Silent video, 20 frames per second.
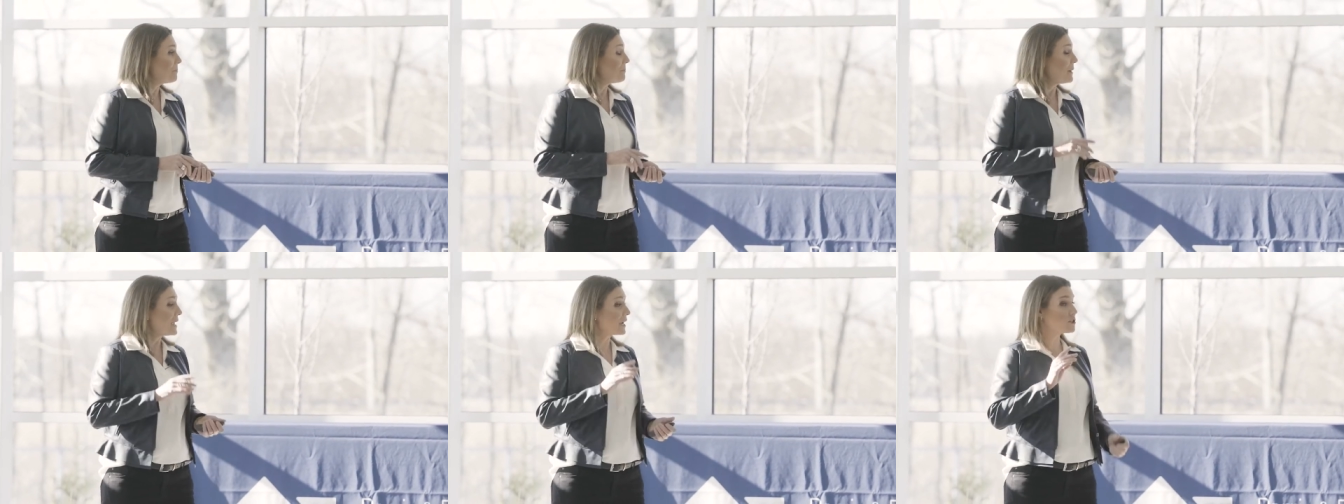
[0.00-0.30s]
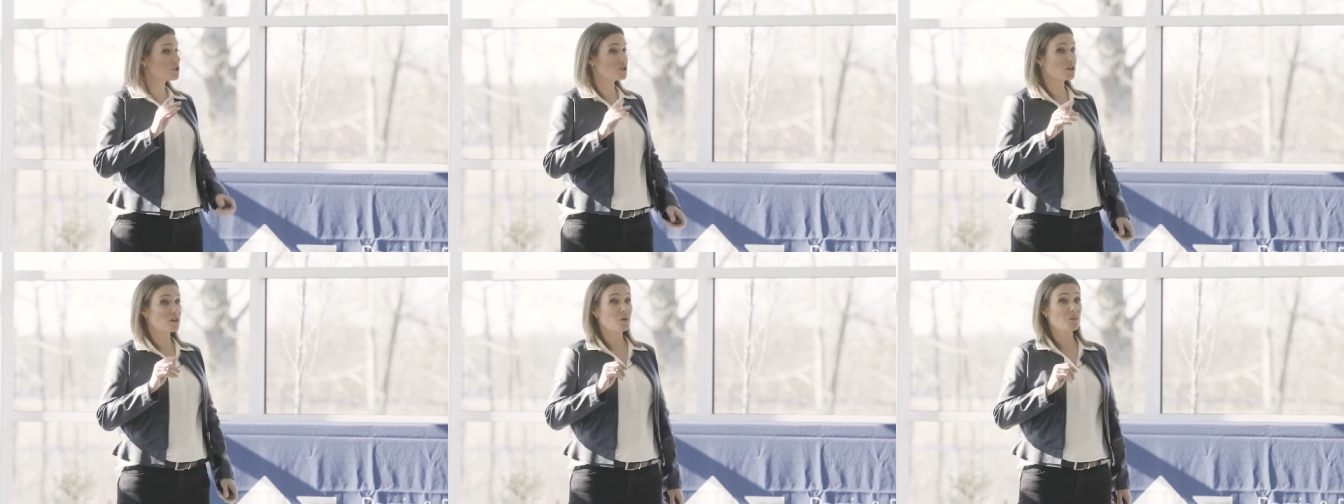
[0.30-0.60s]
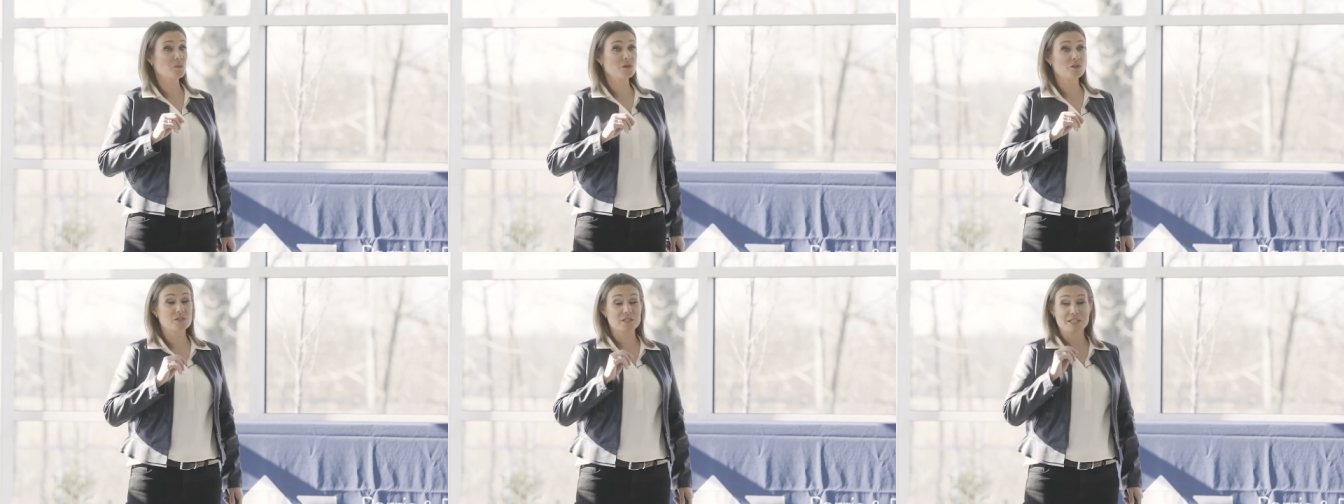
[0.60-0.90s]
make
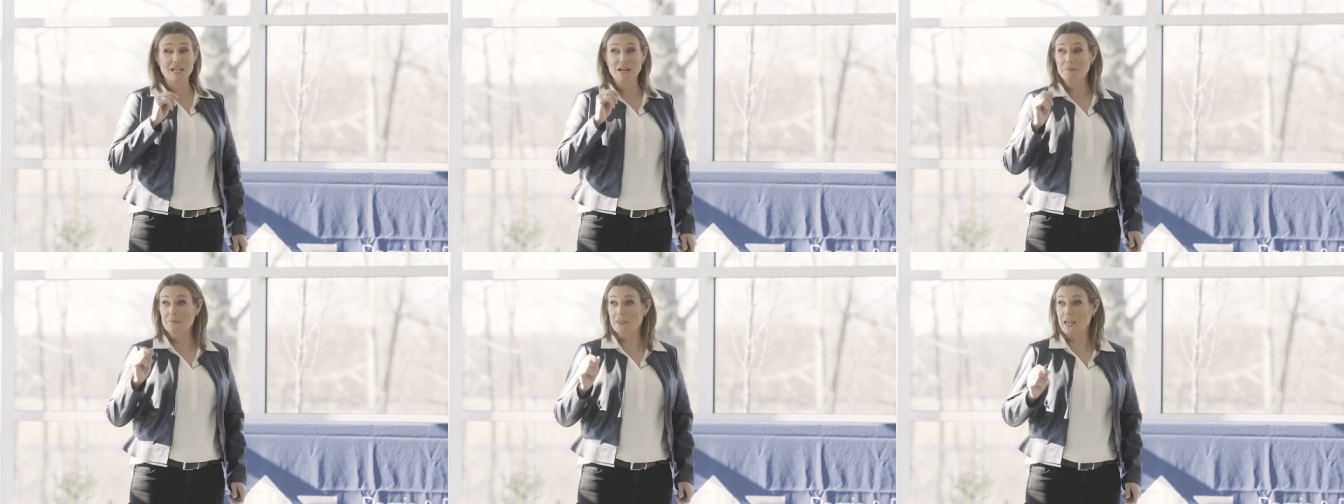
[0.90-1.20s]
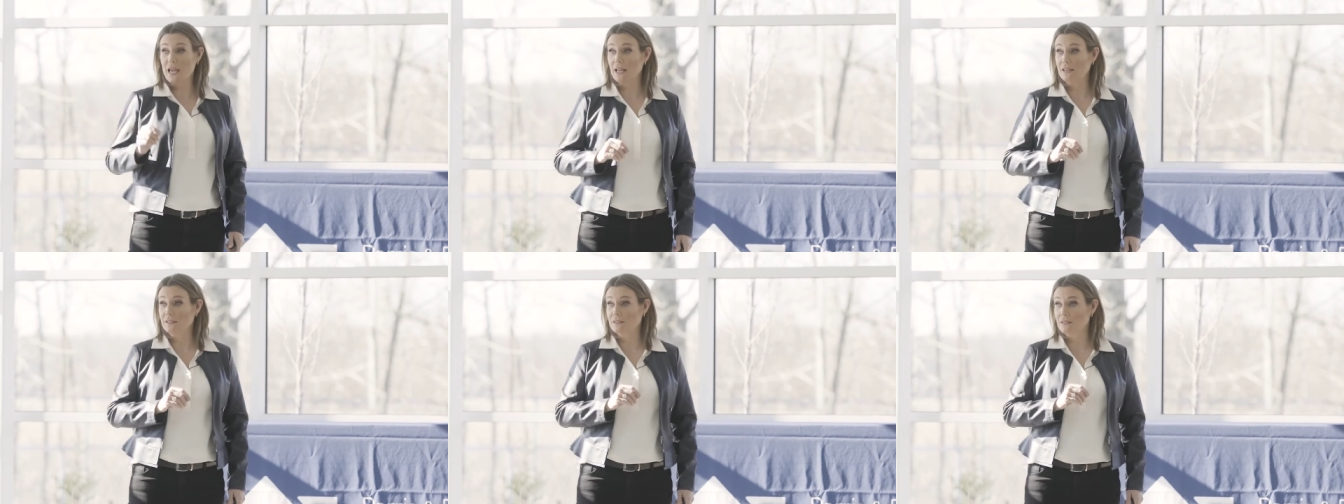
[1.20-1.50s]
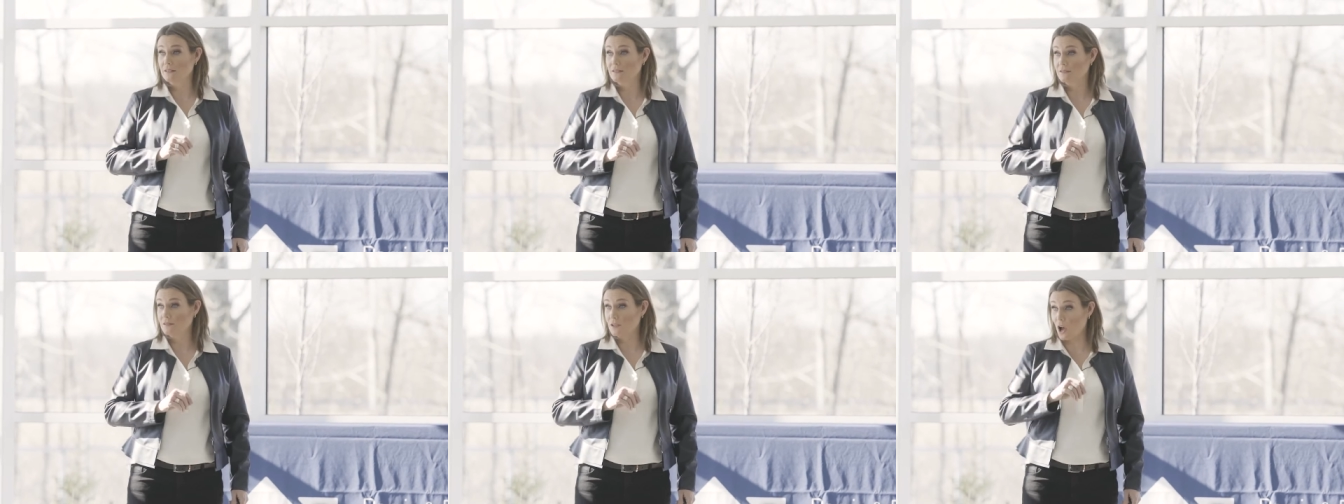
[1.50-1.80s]
sure when you set up
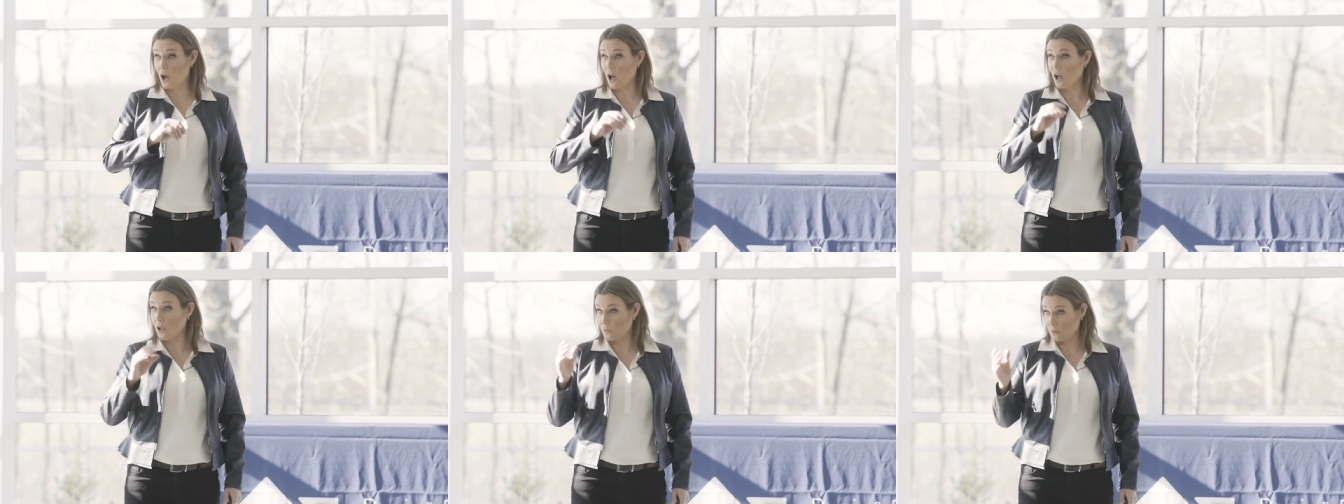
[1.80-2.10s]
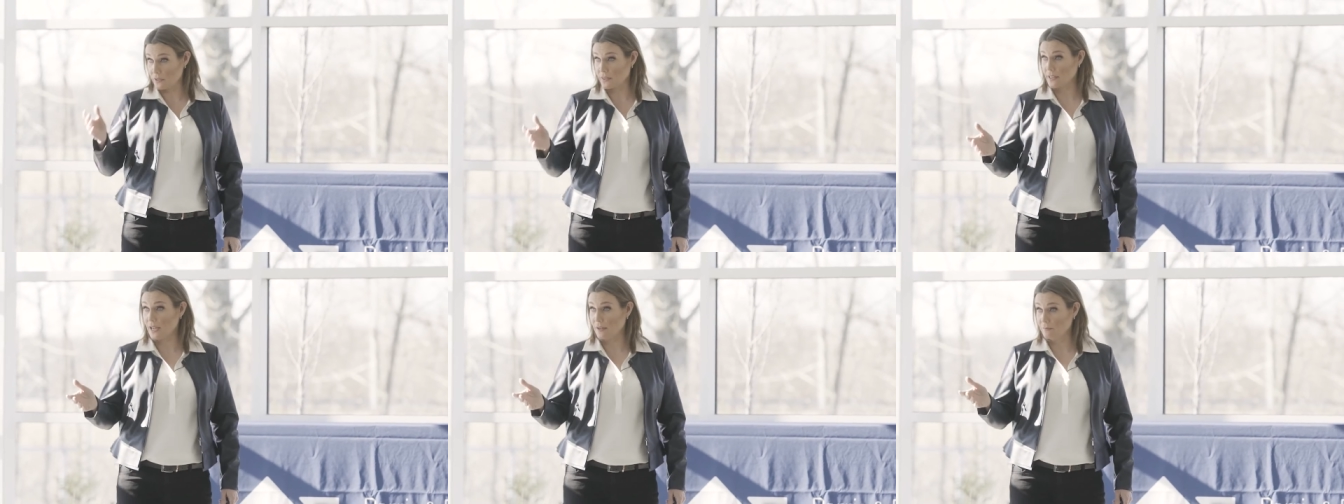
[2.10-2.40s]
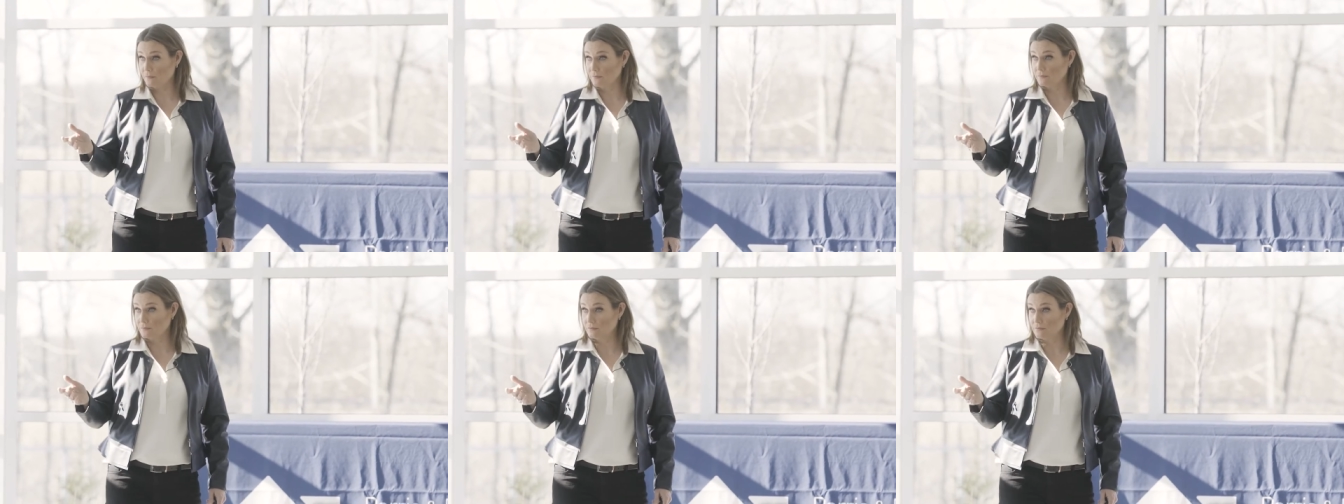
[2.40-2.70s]
that call with
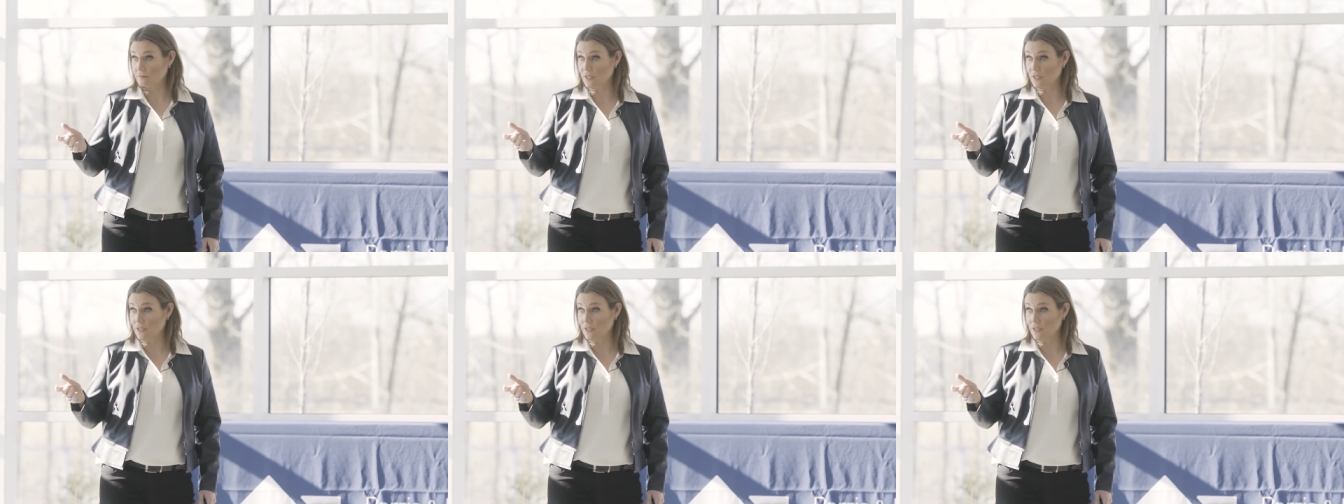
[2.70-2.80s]
them,